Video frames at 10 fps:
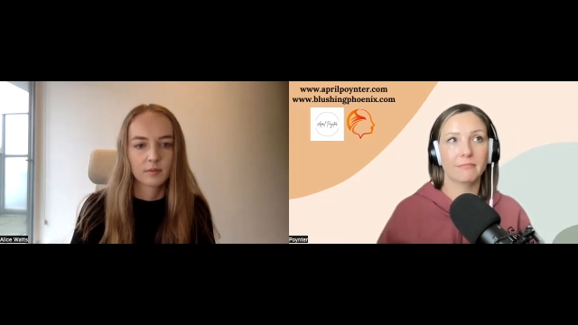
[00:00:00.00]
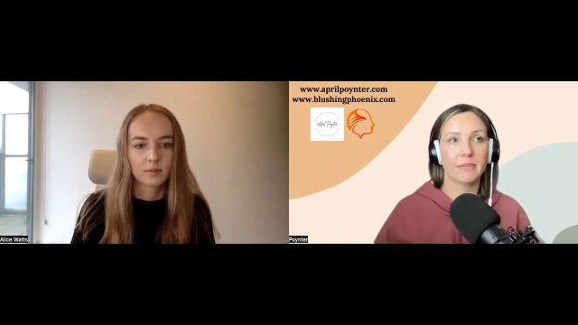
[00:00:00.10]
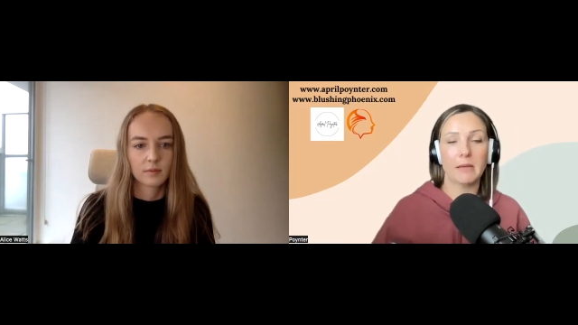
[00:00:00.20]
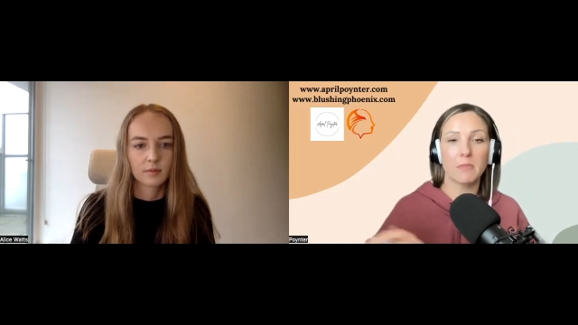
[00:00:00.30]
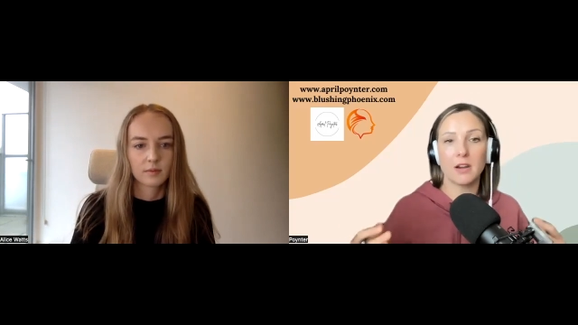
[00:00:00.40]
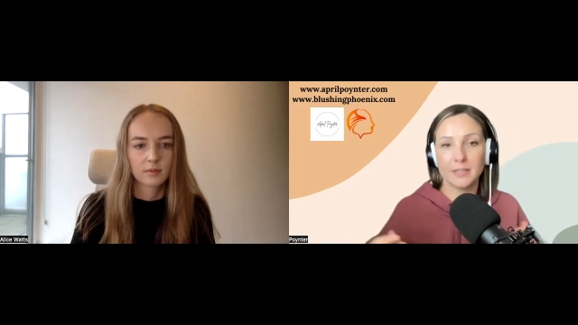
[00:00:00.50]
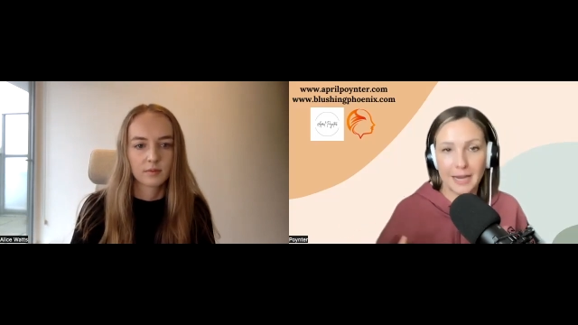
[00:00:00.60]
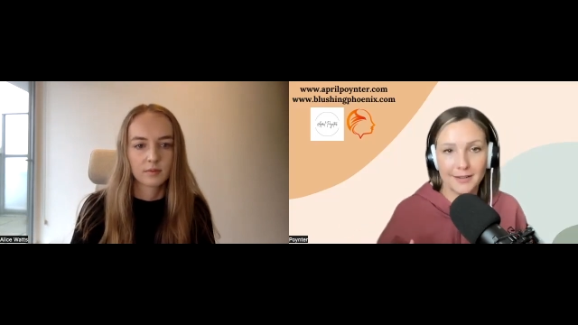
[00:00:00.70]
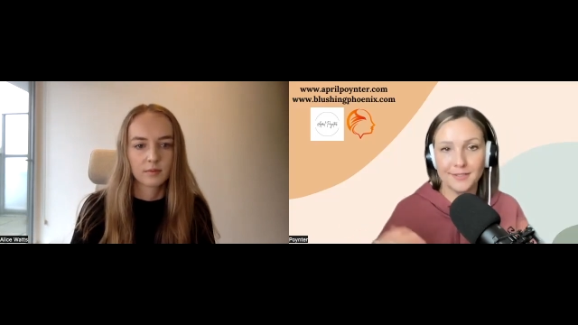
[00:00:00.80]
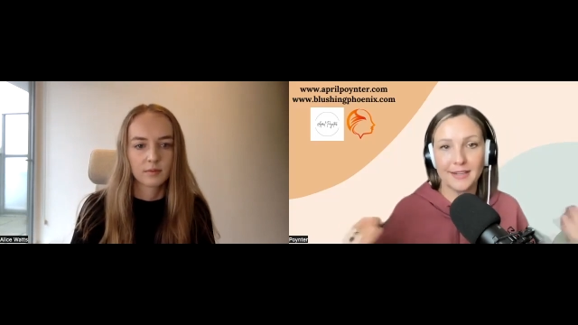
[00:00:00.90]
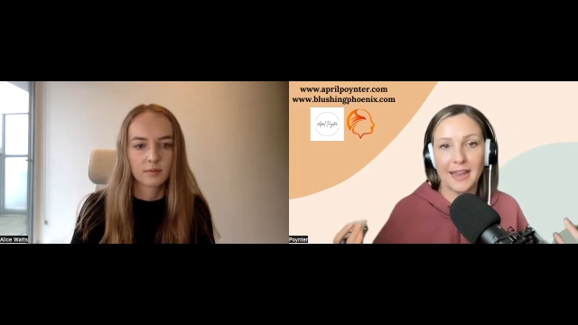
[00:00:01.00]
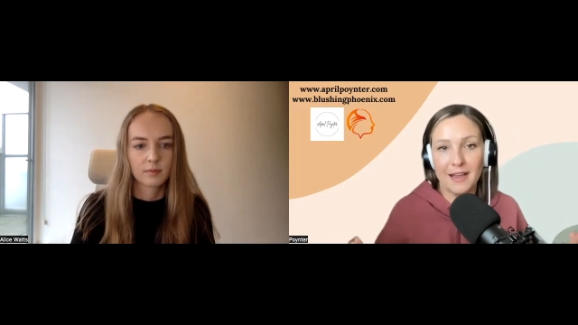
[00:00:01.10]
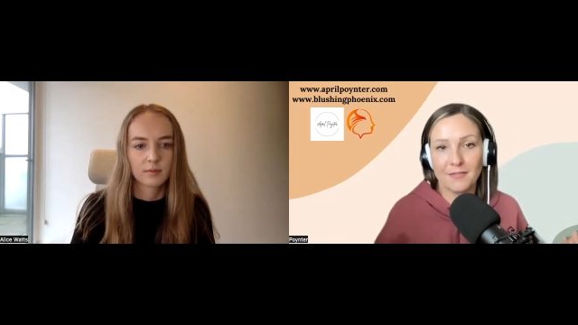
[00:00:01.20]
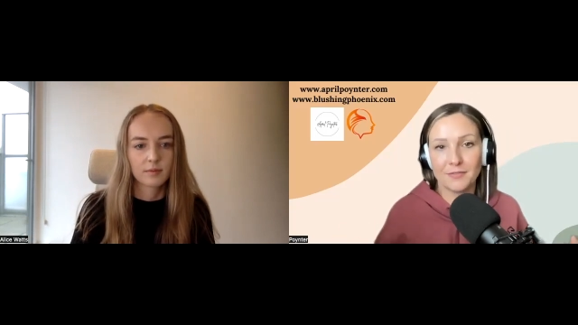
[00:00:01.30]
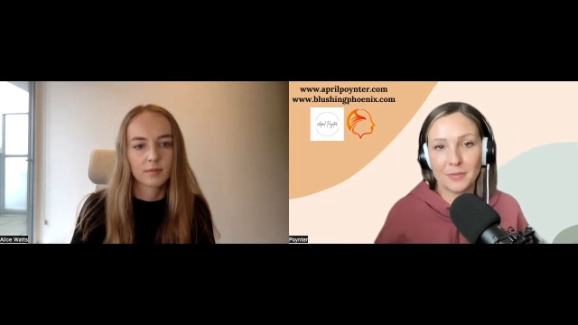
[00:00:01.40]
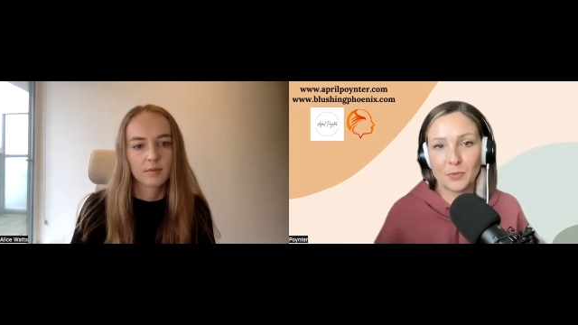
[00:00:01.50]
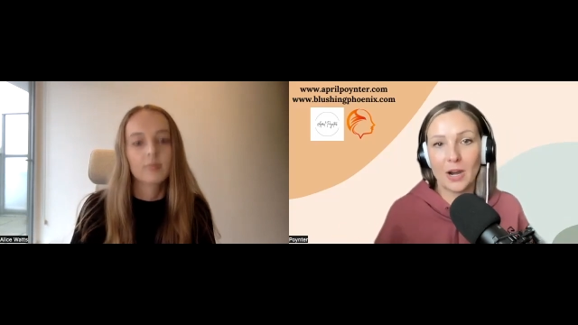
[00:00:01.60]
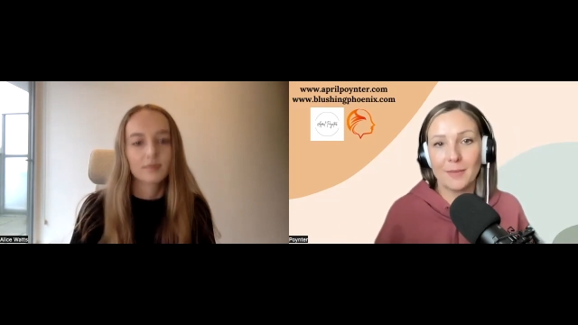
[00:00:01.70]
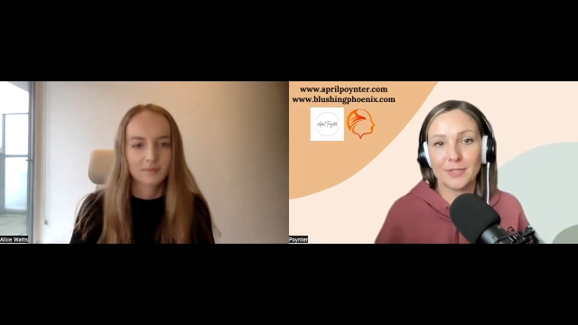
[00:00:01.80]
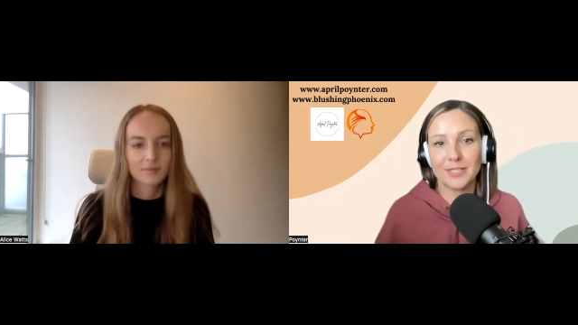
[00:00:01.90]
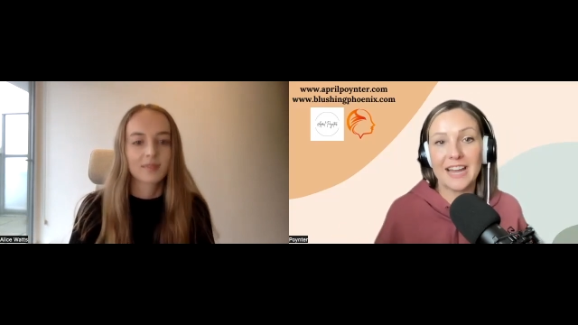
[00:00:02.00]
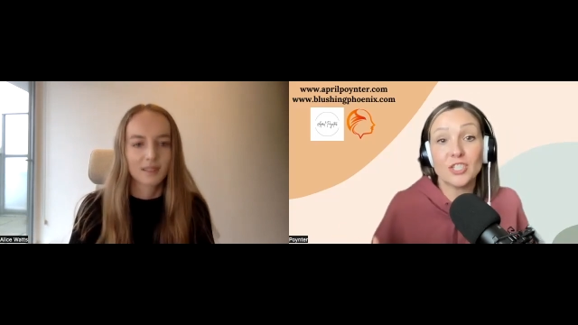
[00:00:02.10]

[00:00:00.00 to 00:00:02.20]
Speaker 1: get monetized and have subscribers. I